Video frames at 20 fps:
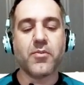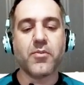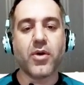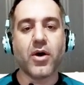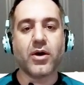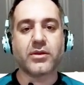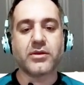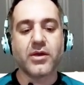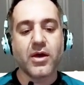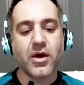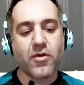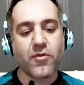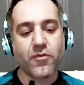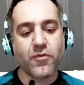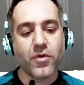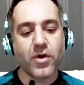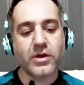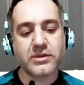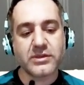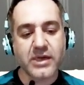But
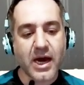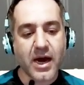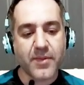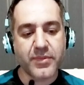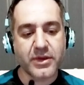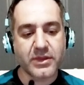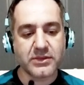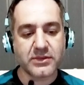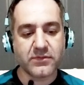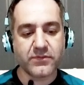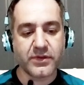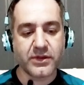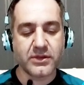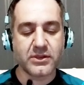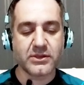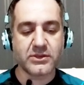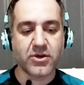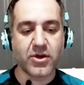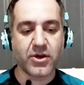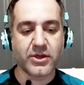what happens when
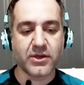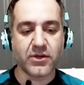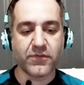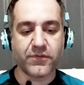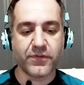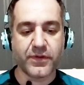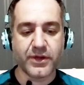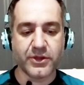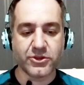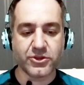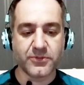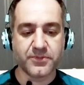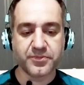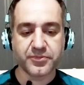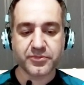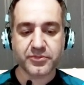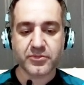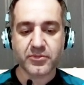the cycle finish?